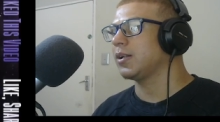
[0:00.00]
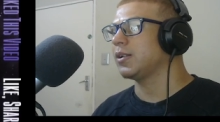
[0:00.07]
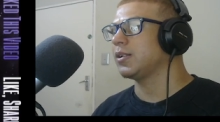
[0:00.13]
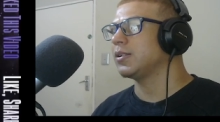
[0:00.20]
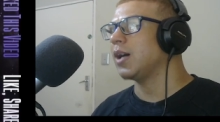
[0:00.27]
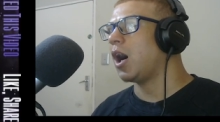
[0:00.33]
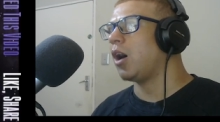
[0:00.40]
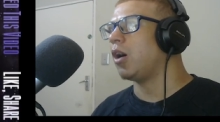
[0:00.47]

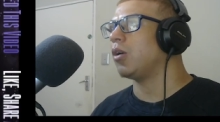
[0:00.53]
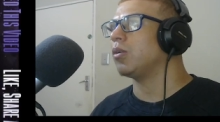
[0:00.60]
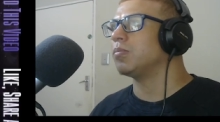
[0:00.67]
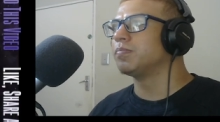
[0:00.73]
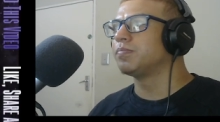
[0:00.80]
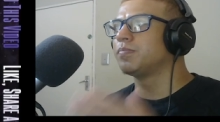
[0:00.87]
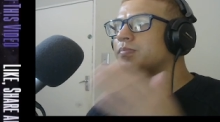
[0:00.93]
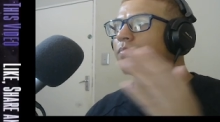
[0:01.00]
Now,
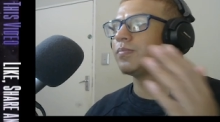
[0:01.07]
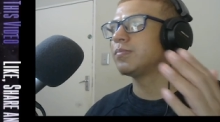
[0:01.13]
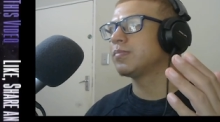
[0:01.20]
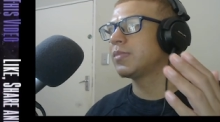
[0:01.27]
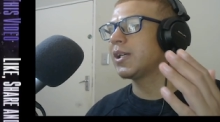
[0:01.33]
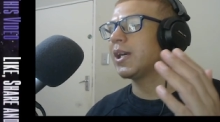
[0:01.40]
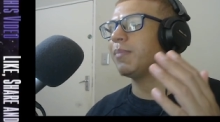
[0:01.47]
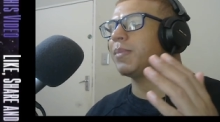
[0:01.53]

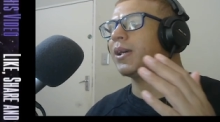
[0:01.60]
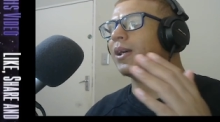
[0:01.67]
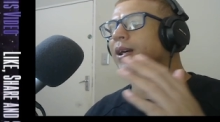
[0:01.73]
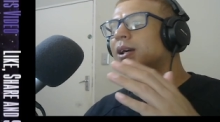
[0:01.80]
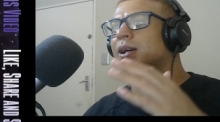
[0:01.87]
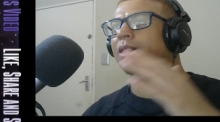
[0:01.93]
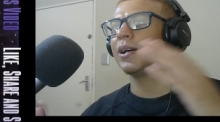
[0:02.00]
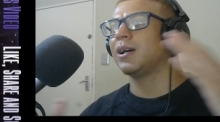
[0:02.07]
give
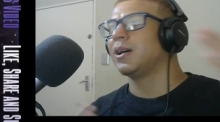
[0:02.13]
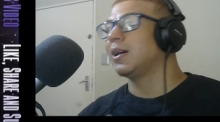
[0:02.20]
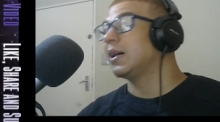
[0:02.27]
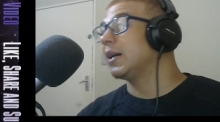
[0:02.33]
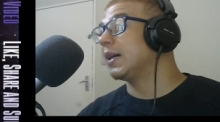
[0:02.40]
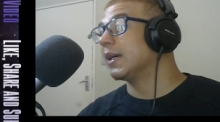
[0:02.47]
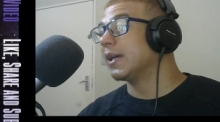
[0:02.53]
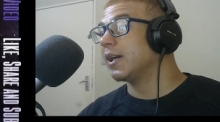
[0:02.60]
me
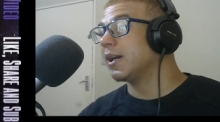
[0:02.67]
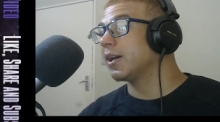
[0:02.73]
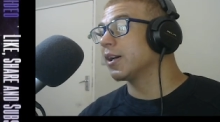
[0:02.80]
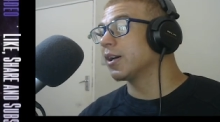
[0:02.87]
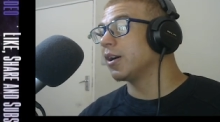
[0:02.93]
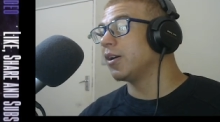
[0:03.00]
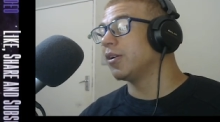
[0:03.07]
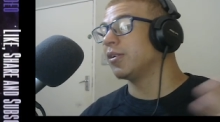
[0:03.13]
a year
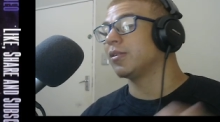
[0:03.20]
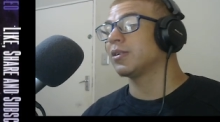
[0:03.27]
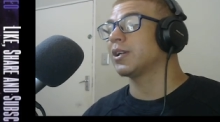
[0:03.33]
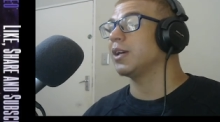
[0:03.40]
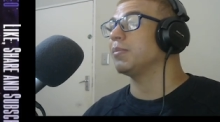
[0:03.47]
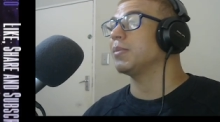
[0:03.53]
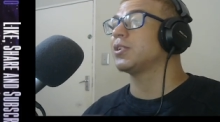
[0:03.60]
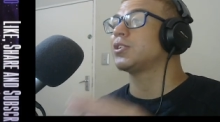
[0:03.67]
ago,
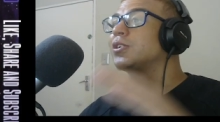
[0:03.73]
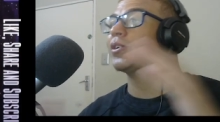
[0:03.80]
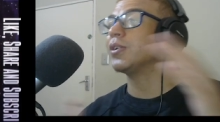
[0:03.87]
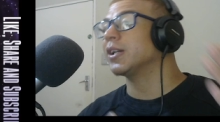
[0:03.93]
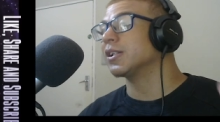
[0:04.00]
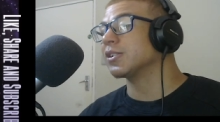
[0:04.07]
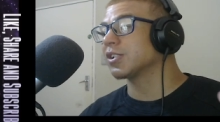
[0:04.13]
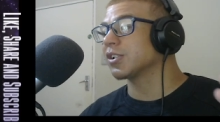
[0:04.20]
give me two
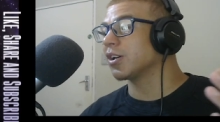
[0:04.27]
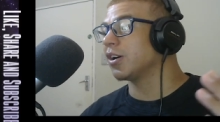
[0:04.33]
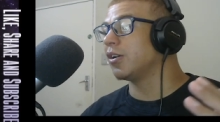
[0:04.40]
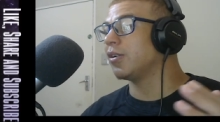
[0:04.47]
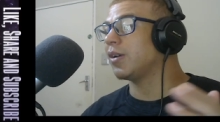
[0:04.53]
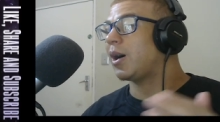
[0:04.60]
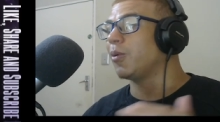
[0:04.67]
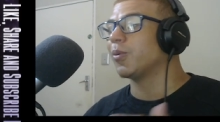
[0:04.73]
years
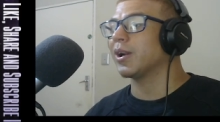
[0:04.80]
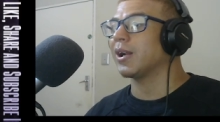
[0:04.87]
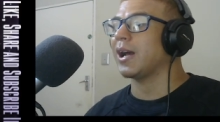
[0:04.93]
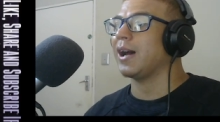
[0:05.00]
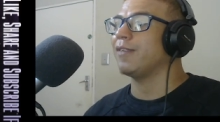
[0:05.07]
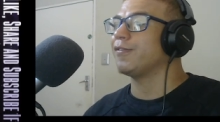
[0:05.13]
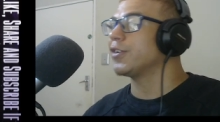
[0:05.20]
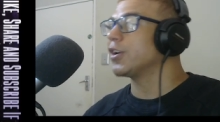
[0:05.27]
ago, I would
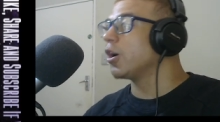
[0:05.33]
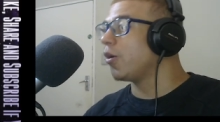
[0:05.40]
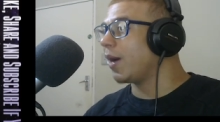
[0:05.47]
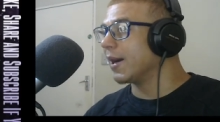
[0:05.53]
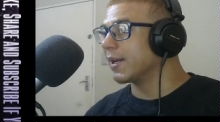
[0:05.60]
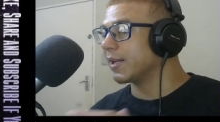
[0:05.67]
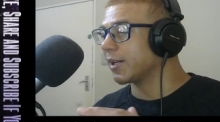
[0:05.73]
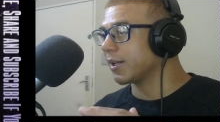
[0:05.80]
have no
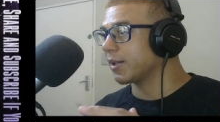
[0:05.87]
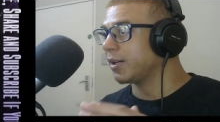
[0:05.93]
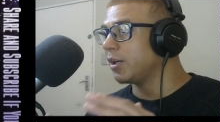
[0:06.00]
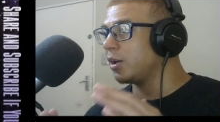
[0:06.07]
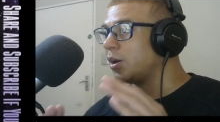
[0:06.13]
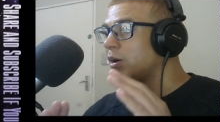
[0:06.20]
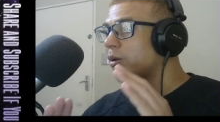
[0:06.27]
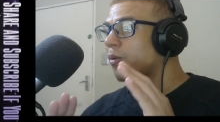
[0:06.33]
idea
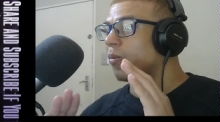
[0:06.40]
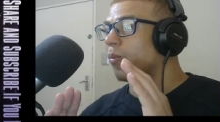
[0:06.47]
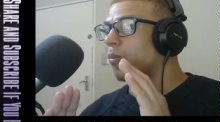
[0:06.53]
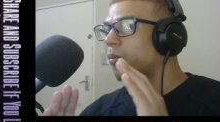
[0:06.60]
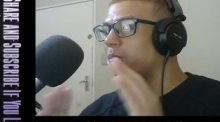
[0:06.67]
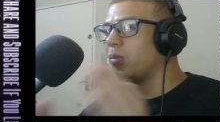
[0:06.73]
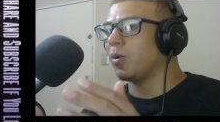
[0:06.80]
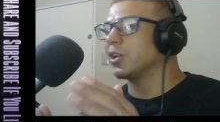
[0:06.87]

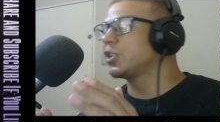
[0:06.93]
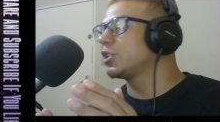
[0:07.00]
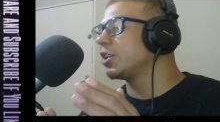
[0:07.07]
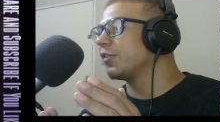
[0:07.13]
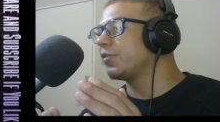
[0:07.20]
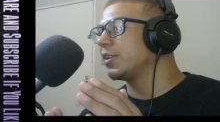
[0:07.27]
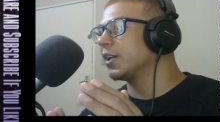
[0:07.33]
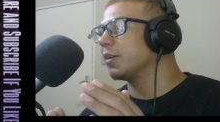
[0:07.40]
what
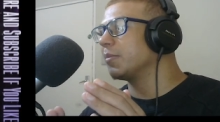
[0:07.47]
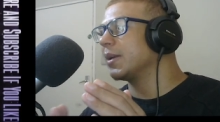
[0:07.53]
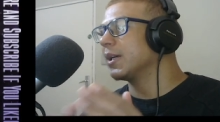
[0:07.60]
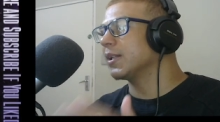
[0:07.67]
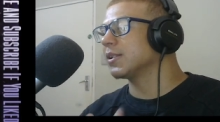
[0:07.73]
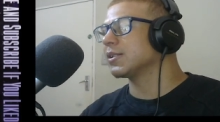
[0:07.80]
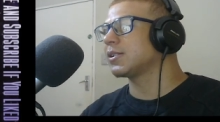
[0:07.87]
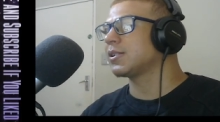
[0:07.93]
shifting
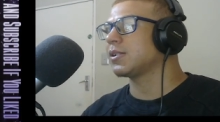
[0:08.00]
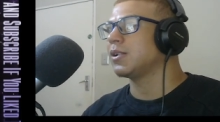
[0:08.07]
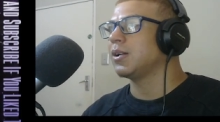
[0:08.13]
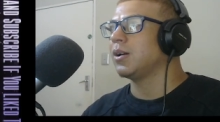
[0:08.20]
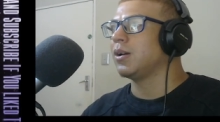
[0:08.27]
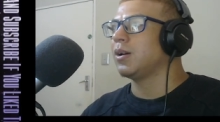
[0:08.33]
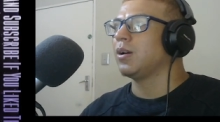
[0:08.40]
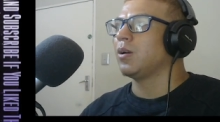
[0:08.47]
means,
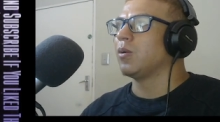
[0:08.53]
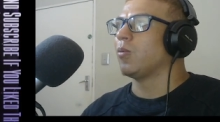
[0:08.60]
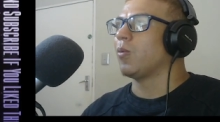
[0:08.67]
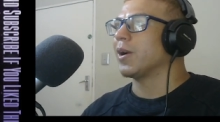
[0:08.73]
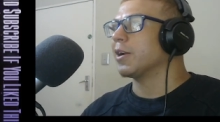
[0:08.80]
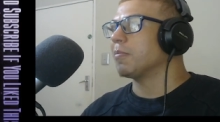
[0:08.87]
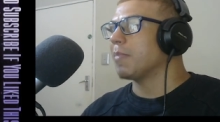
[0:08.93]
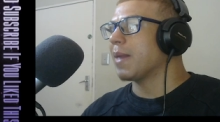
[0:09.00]

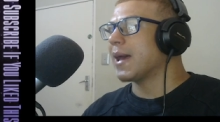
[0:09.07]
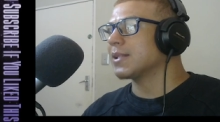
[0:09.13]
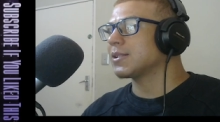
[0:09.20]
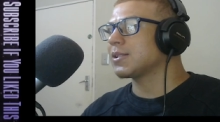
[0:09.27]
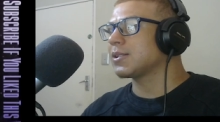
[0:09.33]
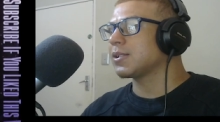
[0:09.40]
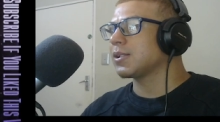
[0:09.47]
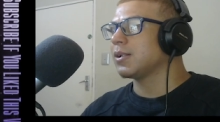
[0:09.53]
what it
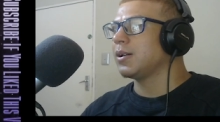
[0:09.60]
meant,